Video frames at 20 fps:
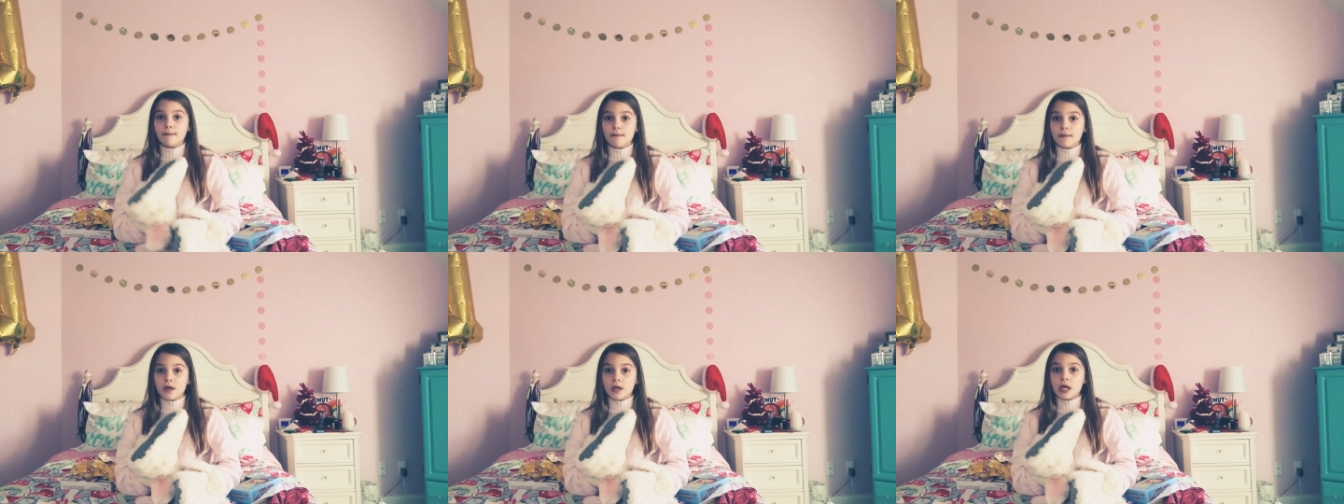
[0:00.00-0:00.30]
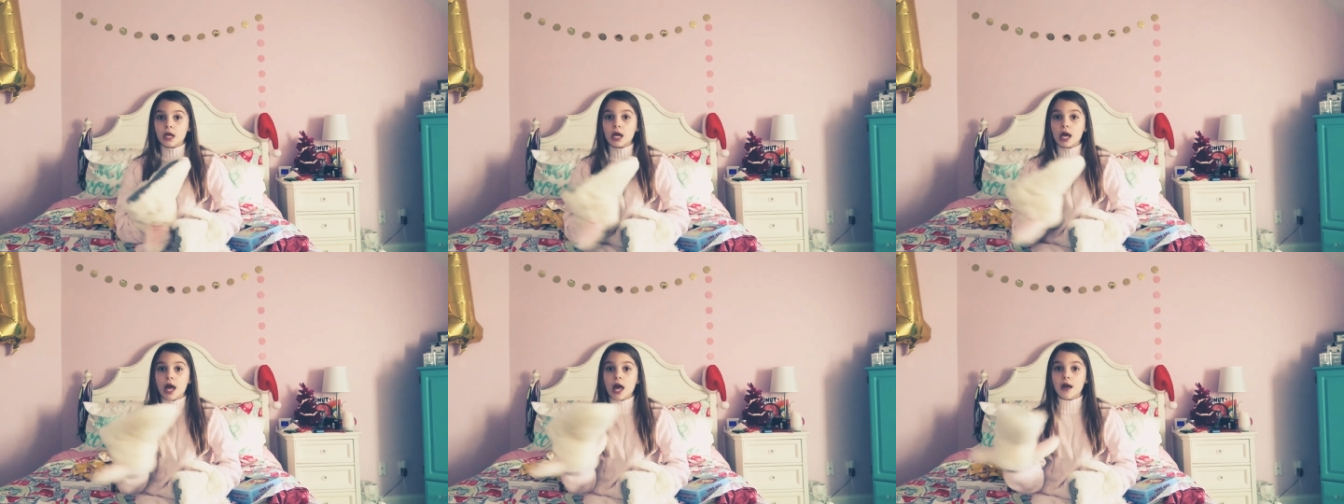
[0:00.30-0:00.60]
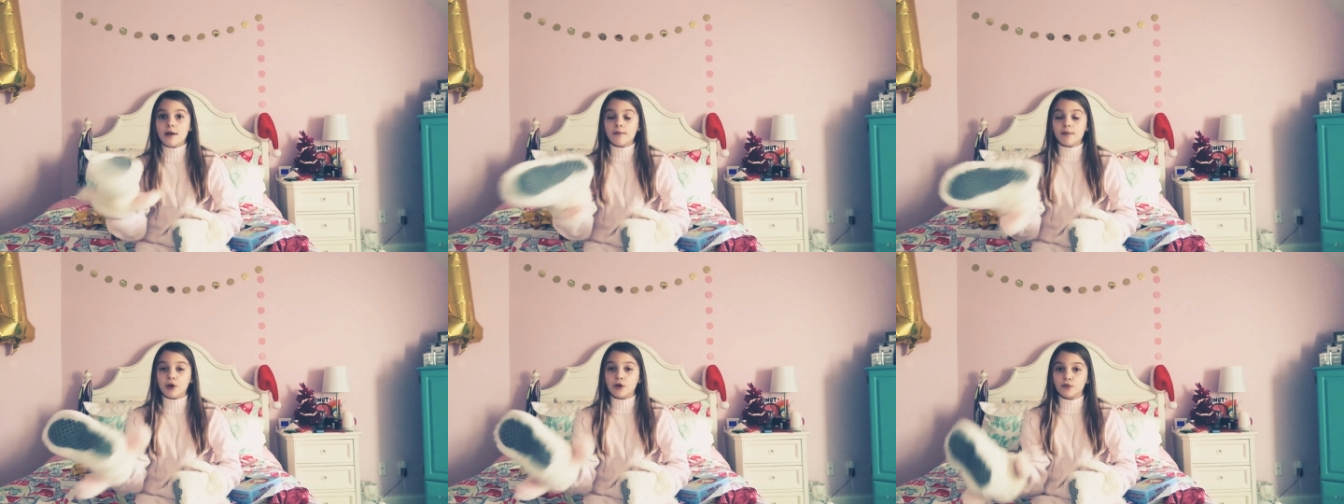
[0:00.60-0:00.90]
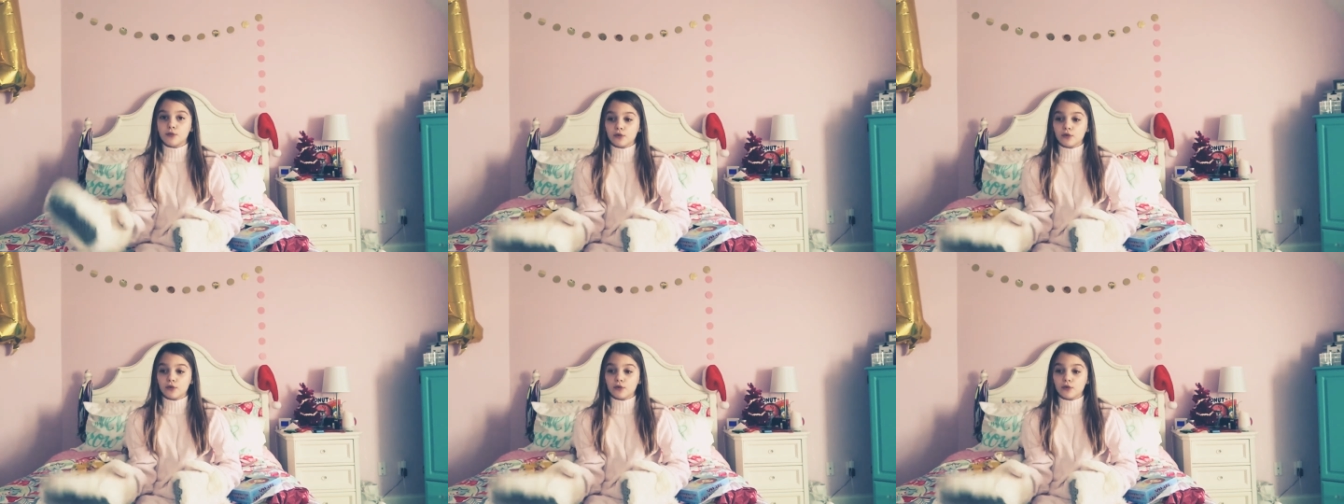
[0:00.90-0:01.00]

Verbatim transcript: me and my